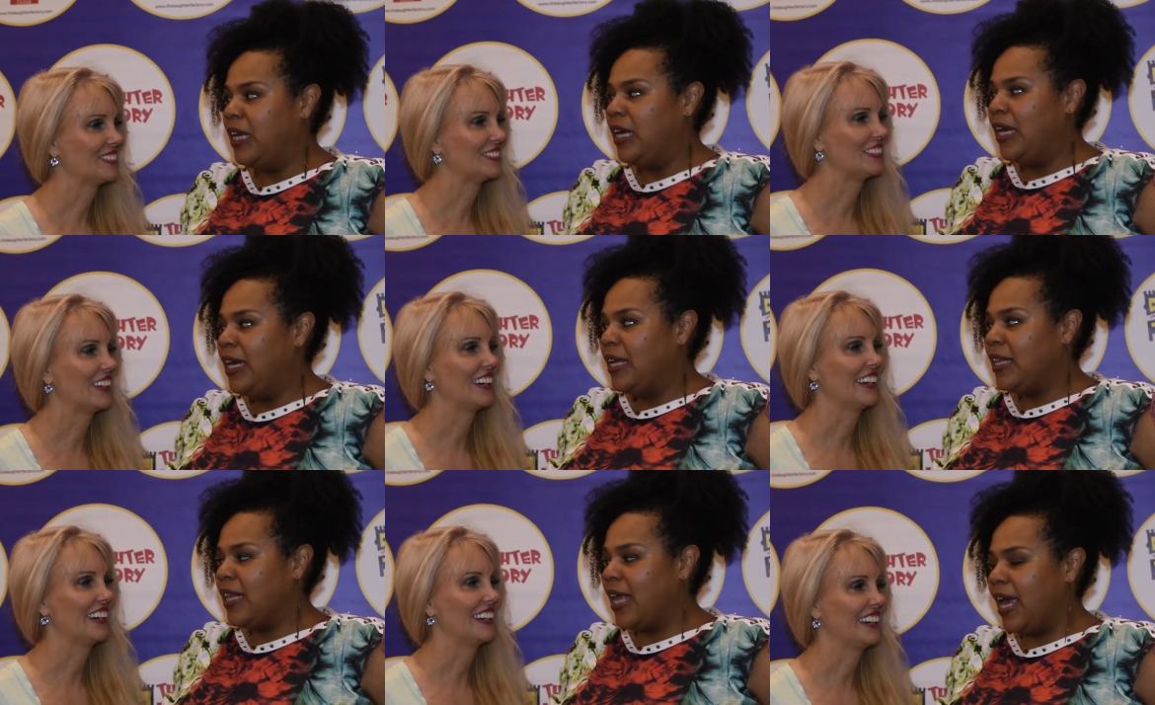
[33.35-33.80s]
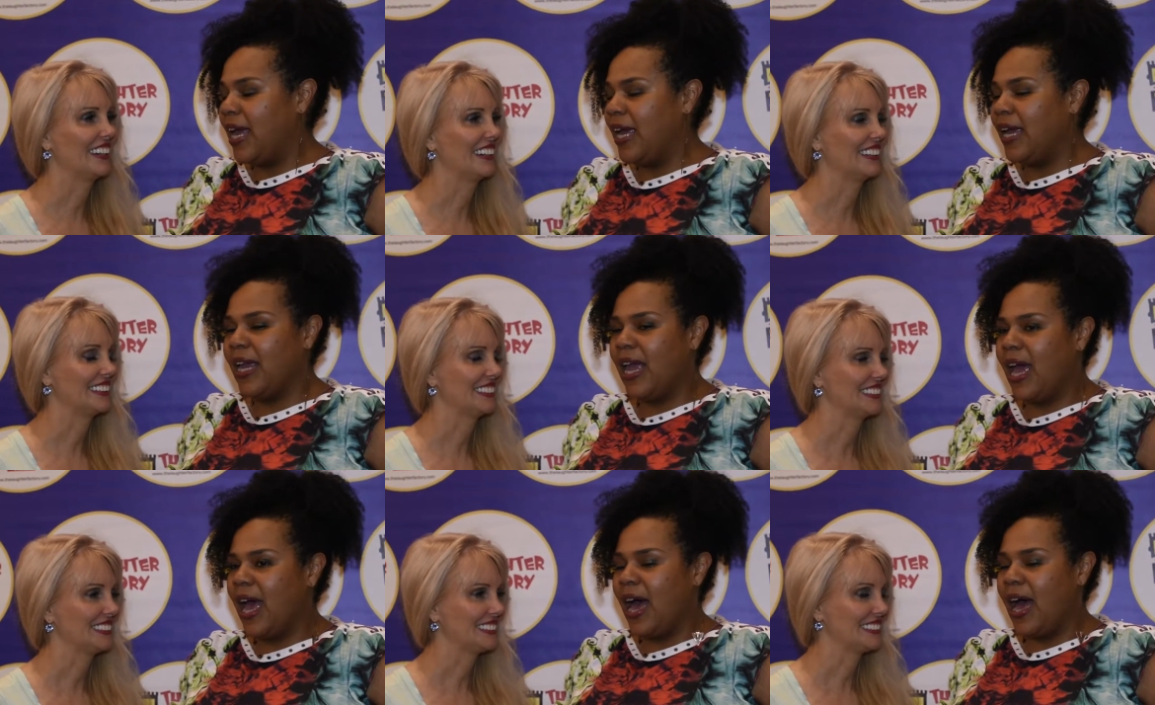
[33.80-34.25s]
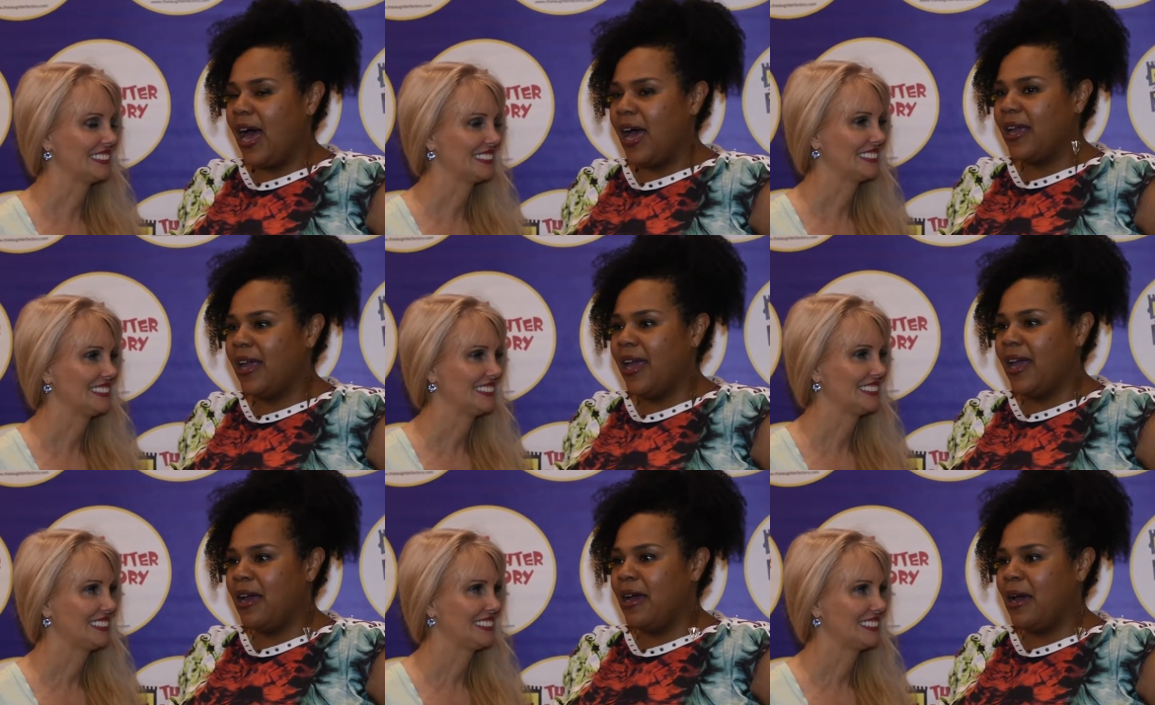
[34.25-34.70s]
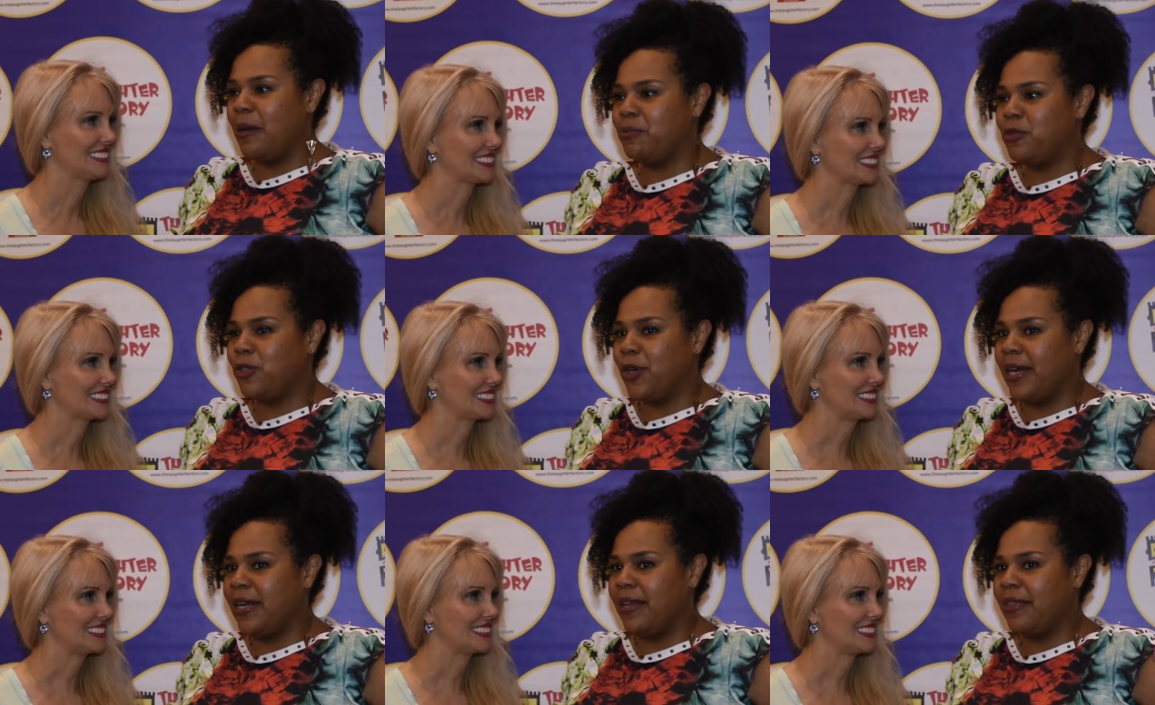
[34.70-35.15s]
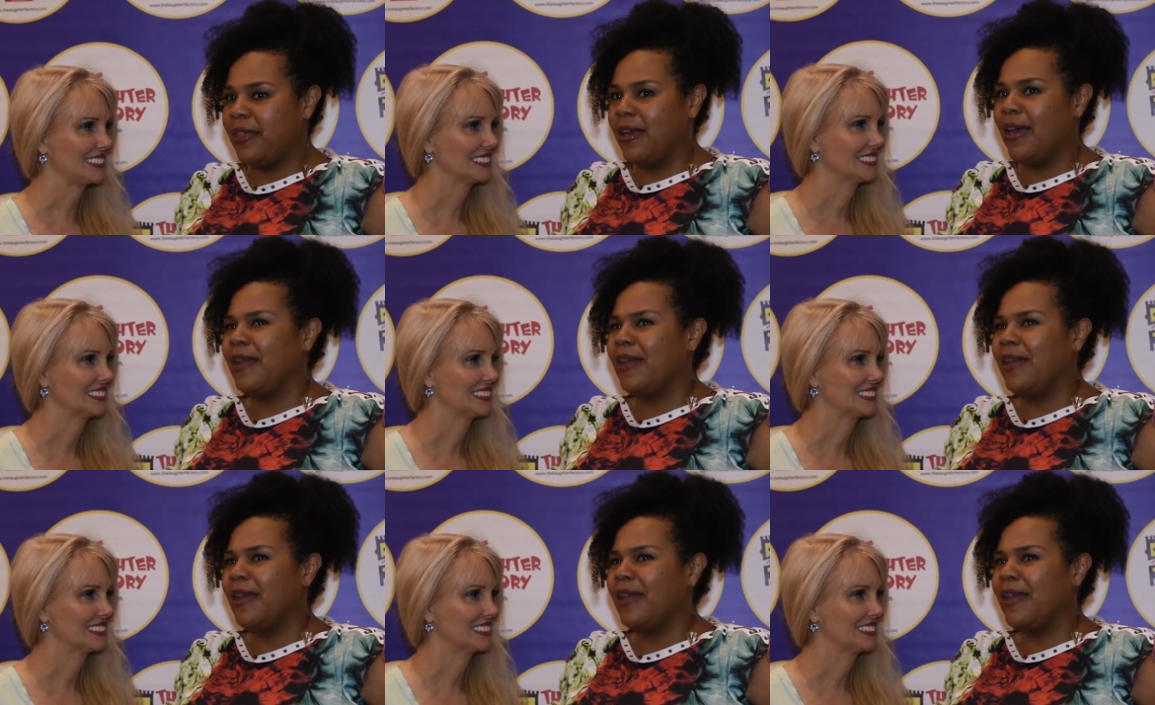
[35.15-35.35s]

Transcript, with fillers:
Speaker 1: Right. Like, yeah, I can't. I'm trying to think.